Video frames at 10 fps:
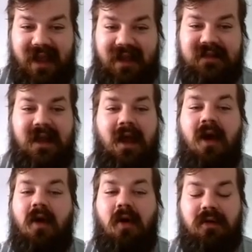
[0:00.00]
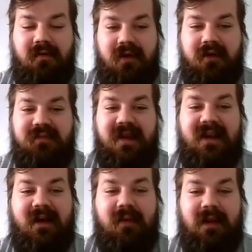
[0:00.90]
eight, all of those
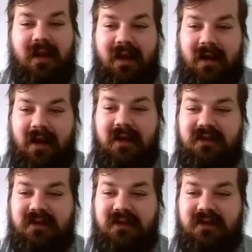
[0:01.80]
being equally likely.